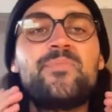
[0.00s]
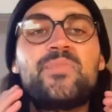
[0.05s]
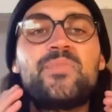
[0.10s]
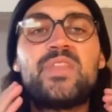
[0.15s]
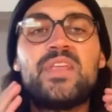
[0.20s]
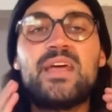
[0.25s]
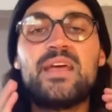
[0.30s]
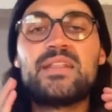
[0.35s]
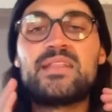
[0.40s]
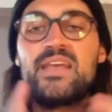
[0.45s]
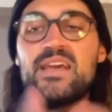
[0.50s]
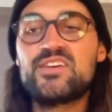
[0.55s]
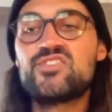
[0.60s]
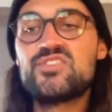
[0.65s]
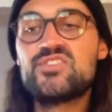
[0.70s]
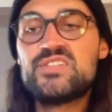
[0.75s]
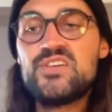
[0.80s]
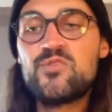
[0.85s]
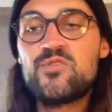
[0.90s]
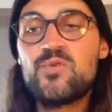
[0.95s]
the
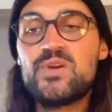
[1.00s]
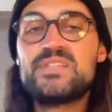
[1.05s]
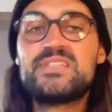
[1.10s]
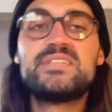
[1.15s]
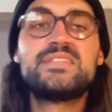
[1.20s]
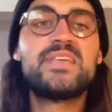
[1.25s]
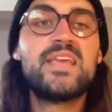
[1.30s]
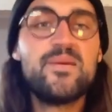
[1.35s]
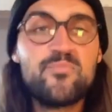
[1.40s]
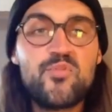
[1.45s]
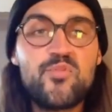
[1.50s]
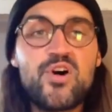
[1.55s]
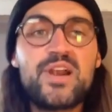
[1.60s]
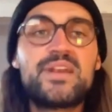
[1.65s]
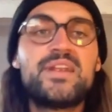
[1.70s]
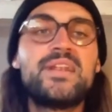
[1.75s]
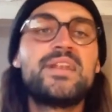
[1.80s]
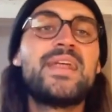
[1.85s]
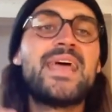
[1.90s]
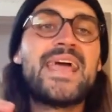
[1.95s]
texture sequence is
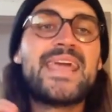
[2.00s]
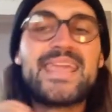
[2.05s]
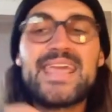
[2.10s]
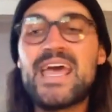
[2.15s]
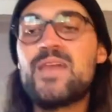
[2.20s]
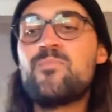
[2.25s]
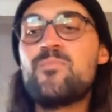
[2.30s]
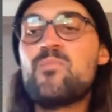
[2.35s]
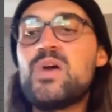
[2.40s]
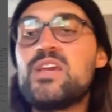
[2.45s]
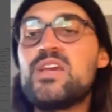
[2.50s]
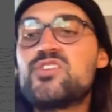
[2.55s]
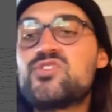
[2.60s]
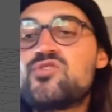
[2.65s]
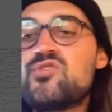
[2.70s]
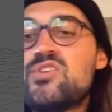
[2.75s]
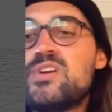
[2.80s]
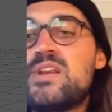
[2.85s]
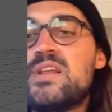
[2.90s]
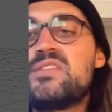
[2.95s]
imported, again make
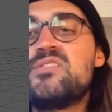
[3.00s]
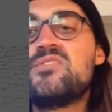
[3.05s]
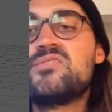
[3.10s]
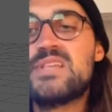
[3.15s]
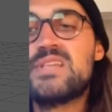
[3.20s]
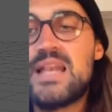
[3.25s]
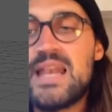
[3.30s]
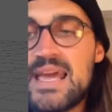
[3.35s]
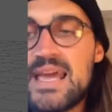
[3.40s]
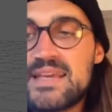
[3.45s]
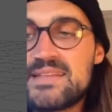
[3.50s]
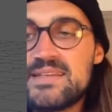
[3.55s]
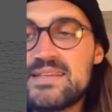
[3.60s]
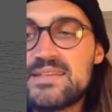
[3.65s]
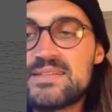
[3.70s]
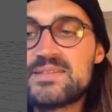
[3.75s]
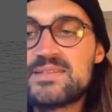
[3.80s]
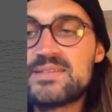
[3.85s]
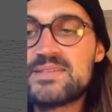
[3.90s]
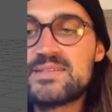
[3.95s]
sure that you select
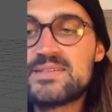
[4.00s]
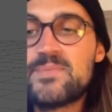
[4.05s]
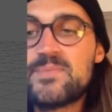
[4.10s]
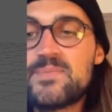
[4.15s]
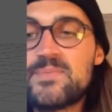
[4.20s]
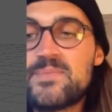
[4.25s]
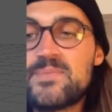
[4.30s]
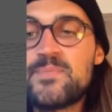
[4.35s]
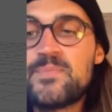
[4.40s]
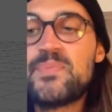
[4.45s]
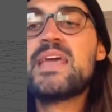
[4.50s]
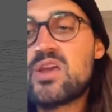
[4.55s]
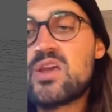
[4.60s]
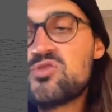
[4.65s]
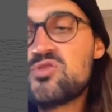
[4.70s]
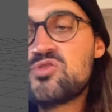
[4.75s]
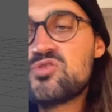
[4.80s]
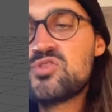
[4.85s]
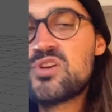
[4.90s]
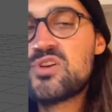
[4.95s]
it, go
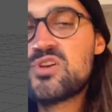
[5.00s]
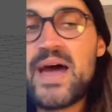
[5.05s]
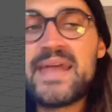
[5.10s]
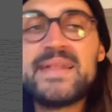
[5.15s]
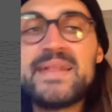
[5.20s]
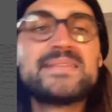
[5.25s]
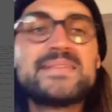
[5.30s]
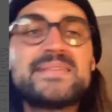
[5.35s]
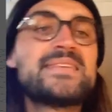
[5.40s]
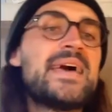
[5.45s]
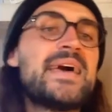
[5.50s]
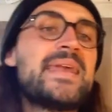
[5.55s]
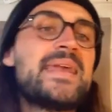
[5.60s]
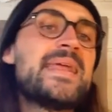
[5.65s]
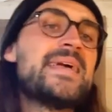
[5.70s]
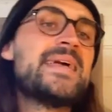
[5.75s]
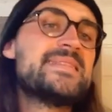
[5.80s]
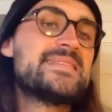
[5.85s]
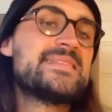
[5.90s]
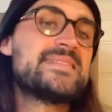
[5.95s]
to the right hand side
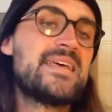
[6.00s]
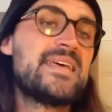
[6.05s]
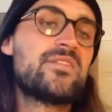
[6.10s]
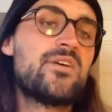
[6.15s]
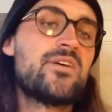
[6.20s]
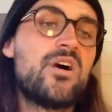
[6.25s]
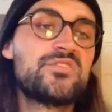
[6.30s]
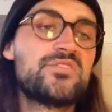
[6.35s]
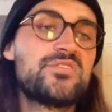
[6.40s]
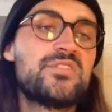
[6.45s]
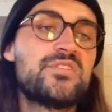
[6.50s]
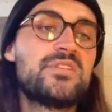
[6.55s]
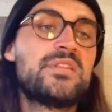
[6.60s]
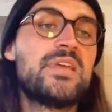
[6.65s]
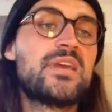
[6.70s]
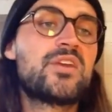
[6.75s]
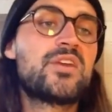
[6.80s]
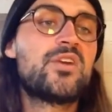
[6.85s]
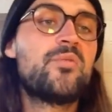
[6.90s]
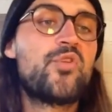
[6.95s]
and set also the
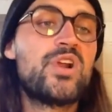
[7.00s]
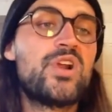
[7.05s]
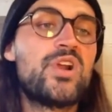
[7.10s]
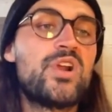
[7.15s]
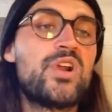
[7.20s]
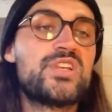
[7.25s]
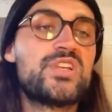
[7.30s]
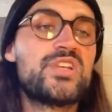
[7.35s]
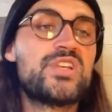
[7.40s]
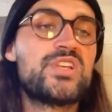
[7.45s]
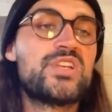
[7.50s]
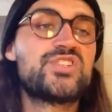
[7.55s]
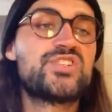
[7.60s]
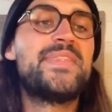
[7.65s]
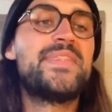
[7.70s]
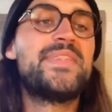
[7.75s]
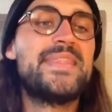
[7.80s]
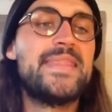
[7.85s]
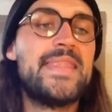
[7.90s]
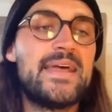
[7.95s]
compression to
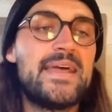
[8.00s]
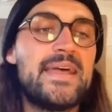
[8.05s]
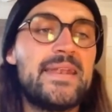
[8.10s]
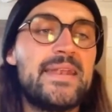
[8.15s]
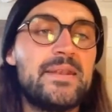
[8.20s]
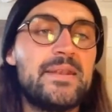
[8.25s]
none.